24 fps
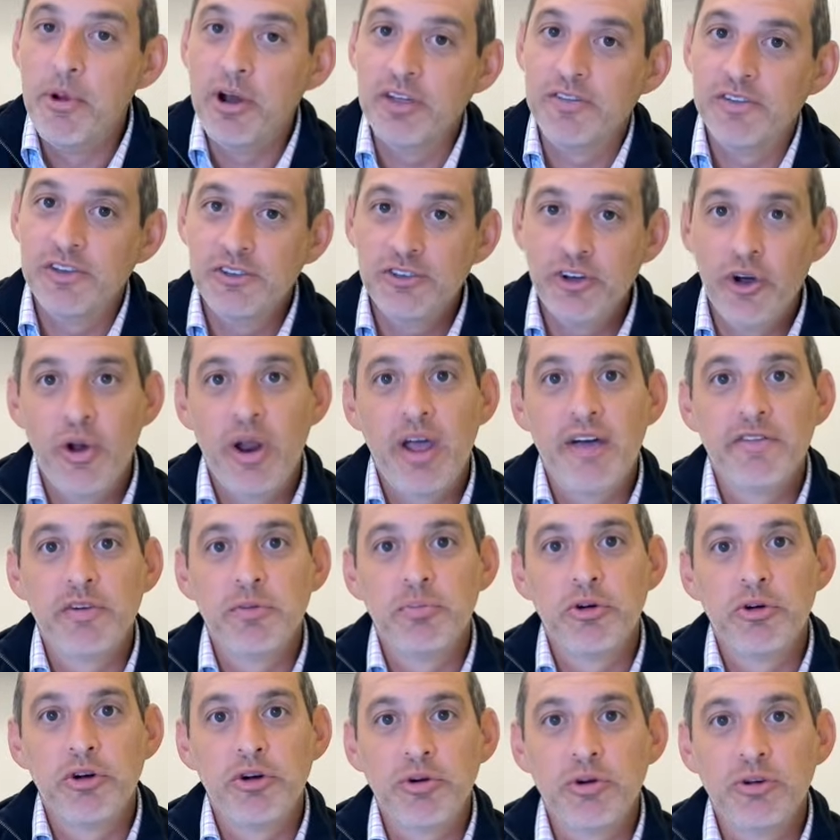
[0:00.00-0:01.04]
But if you don't have a
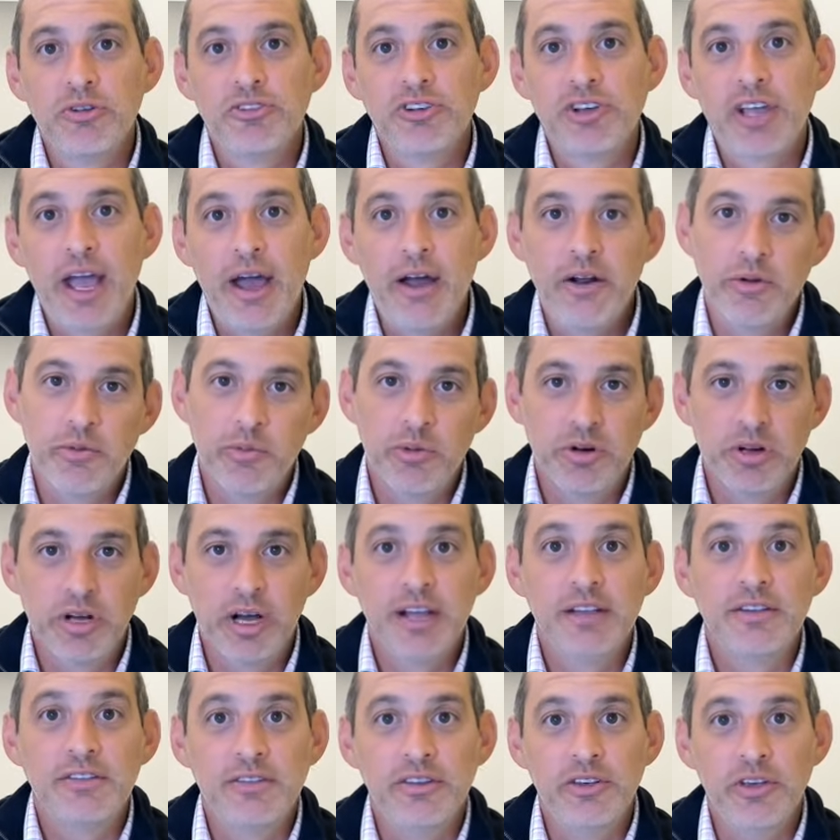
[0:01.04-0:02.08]
brokerage account and would
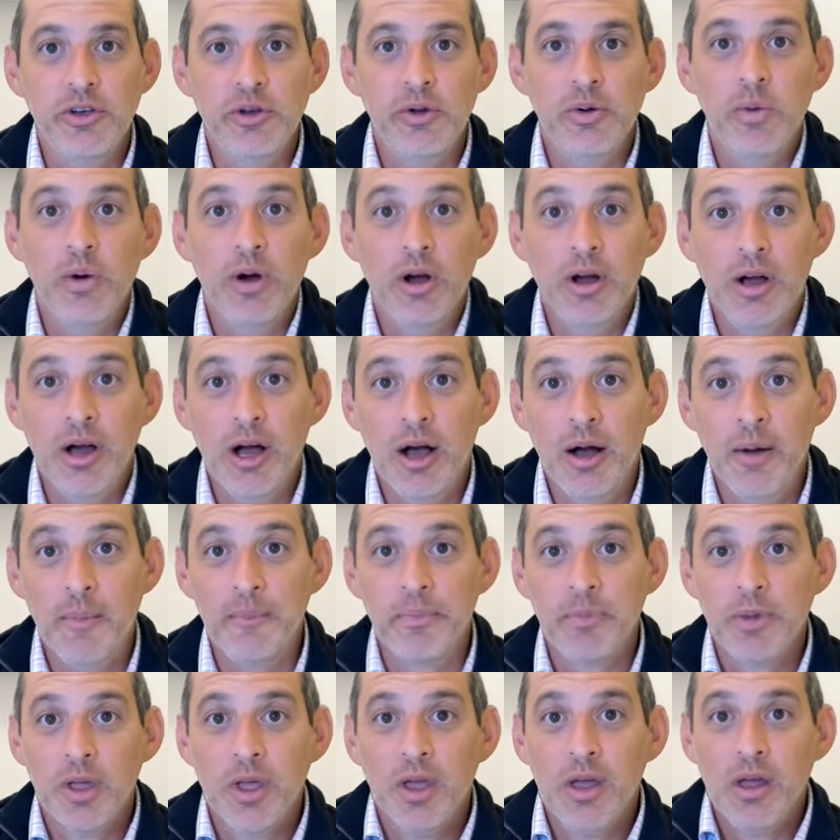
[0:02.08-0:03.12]
like to
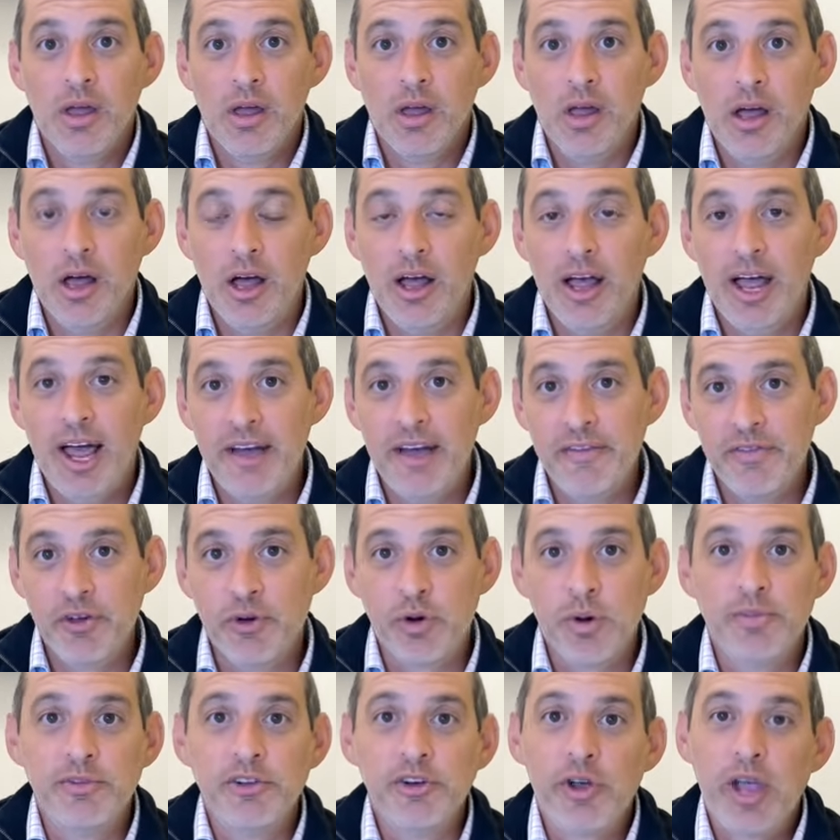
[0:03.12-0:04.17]
um, uh, have the
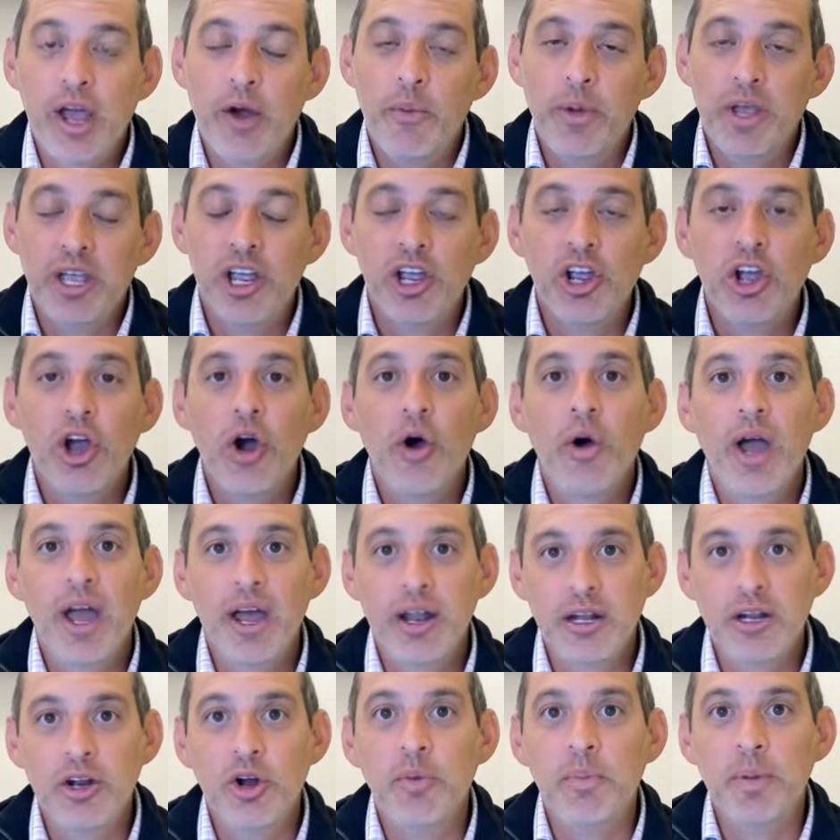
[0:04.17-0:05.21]
crypto account, we can go
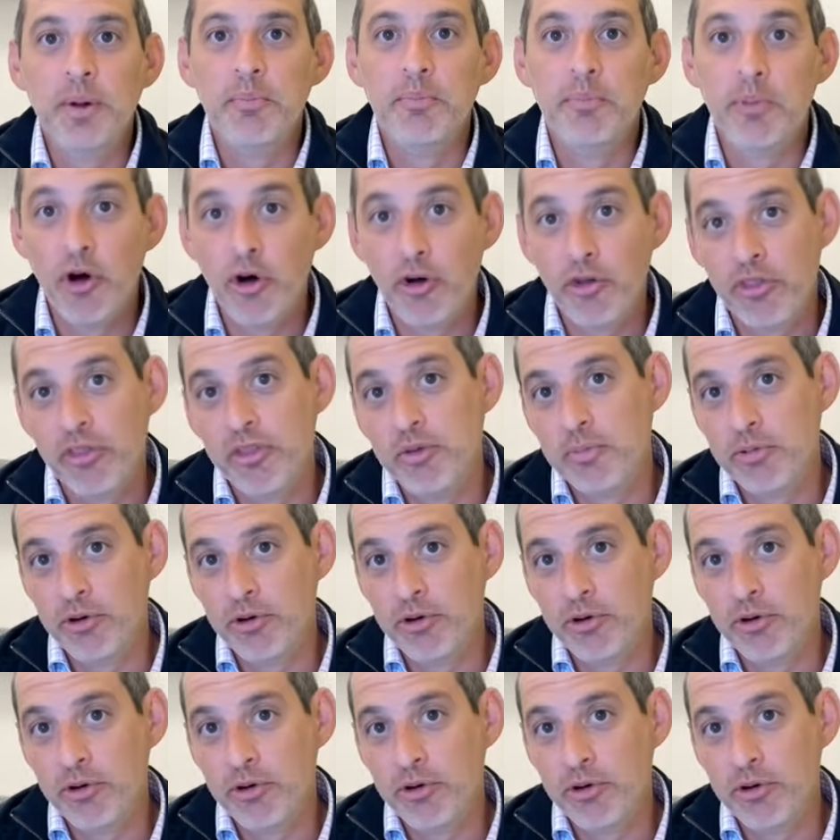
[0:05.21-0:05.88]
ahead and open both